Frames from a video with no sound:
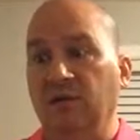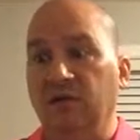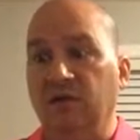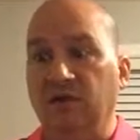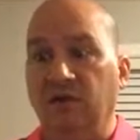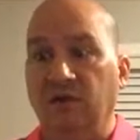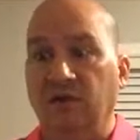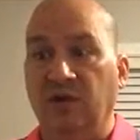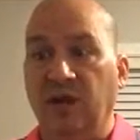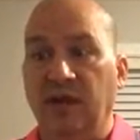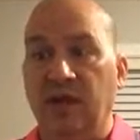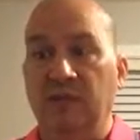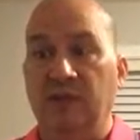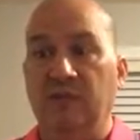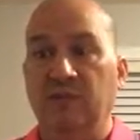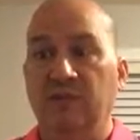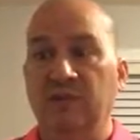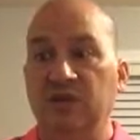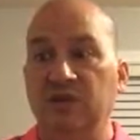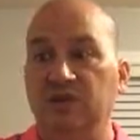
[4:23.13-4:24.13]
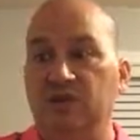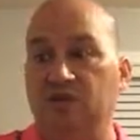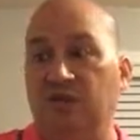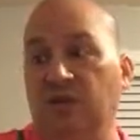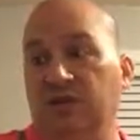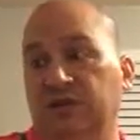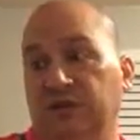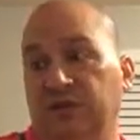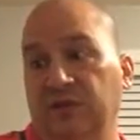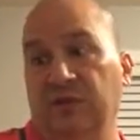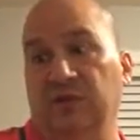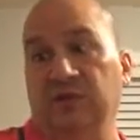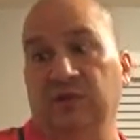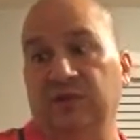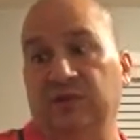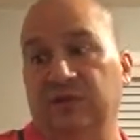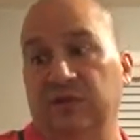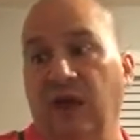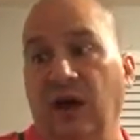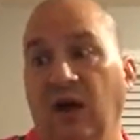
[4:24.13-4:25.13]
creating a mistrust for
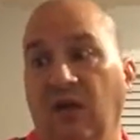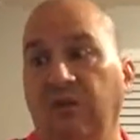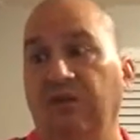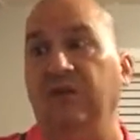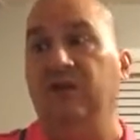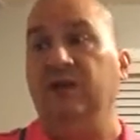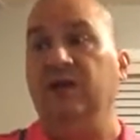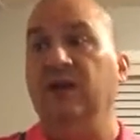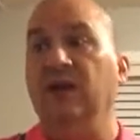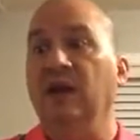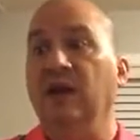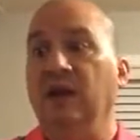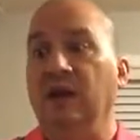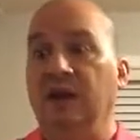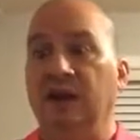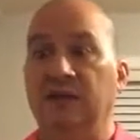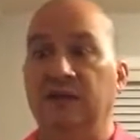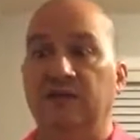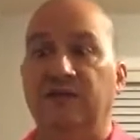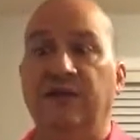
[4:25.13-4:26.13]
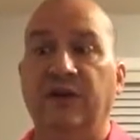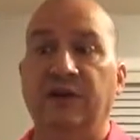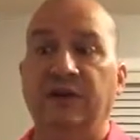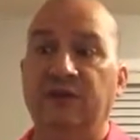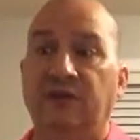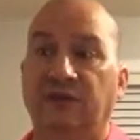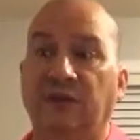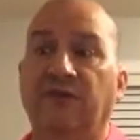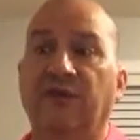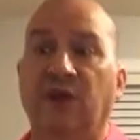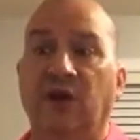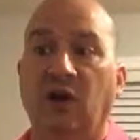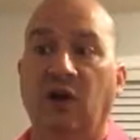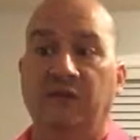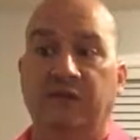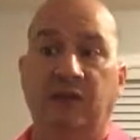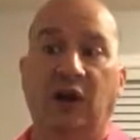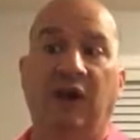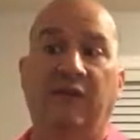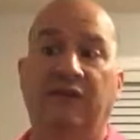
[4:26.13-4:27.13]
yourself. And it's very
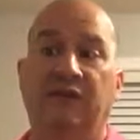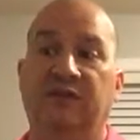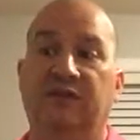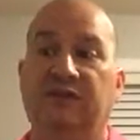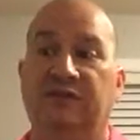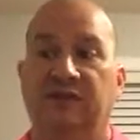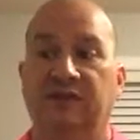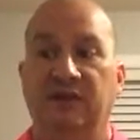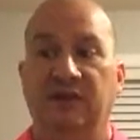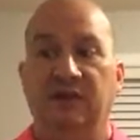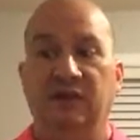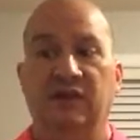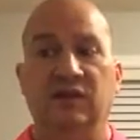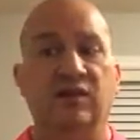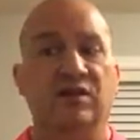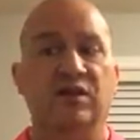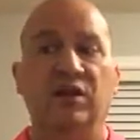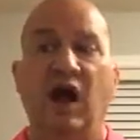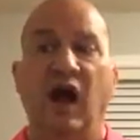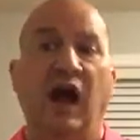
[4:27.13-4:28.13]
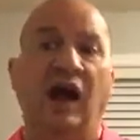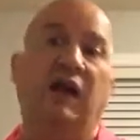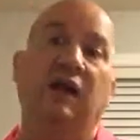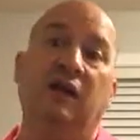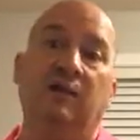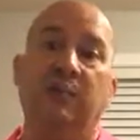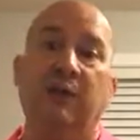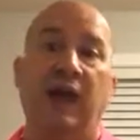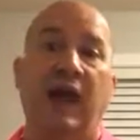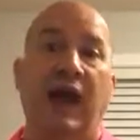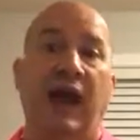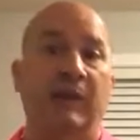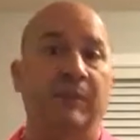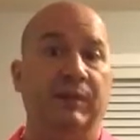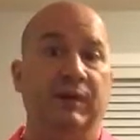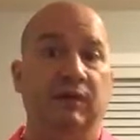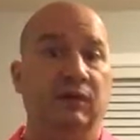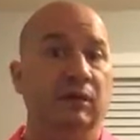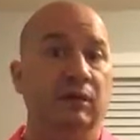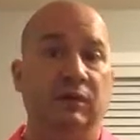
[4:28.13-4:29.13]
difficult. Obviously, you're not going to be
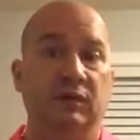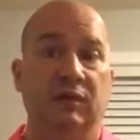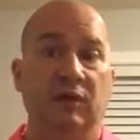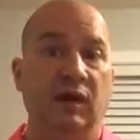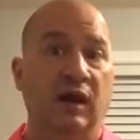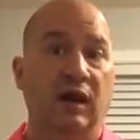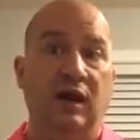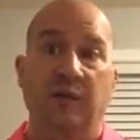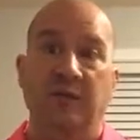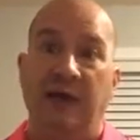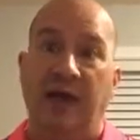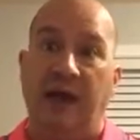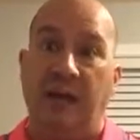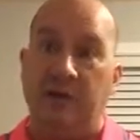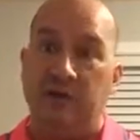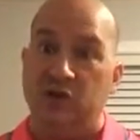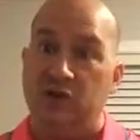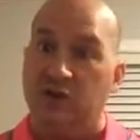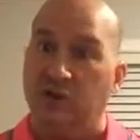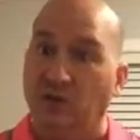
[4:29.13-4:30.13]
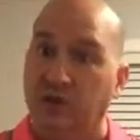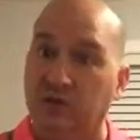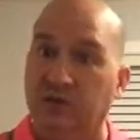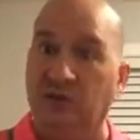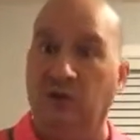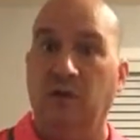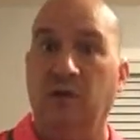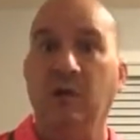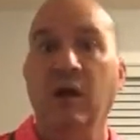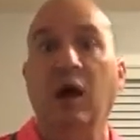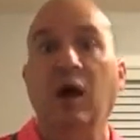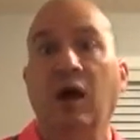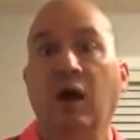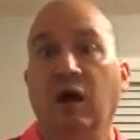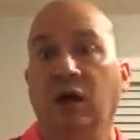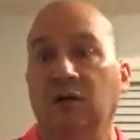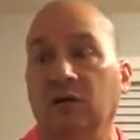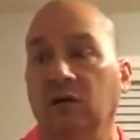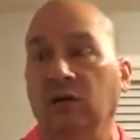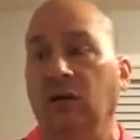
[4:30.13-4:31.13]
happy. You're not going to be happy short term
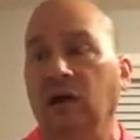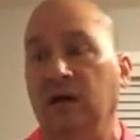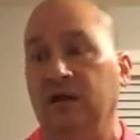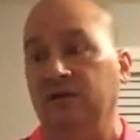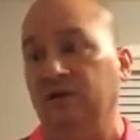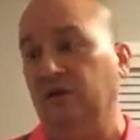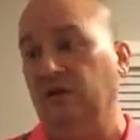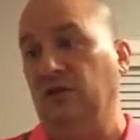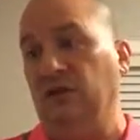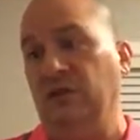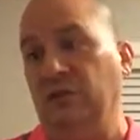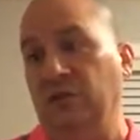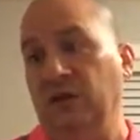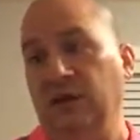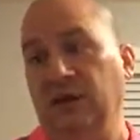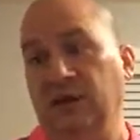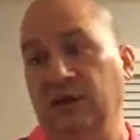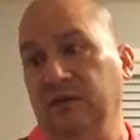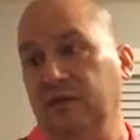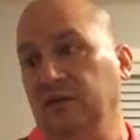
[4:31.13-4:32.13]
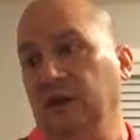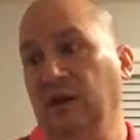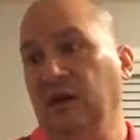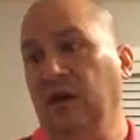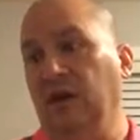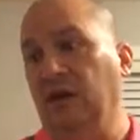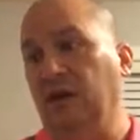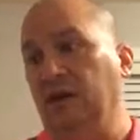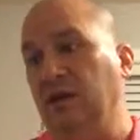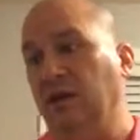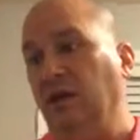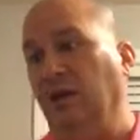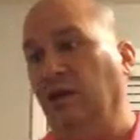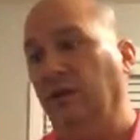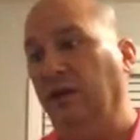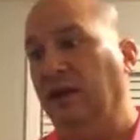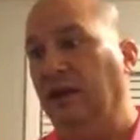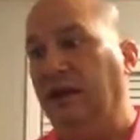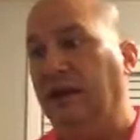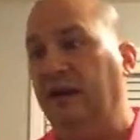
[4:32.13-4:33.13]
or long term. And
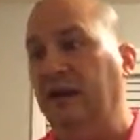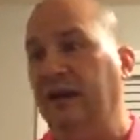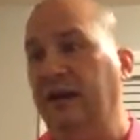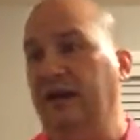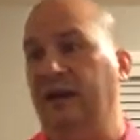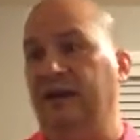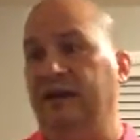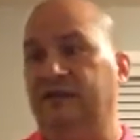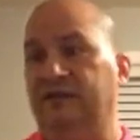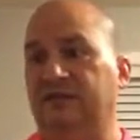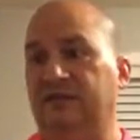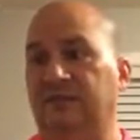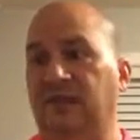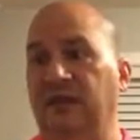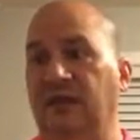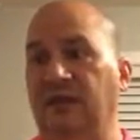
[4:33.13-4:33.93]
that's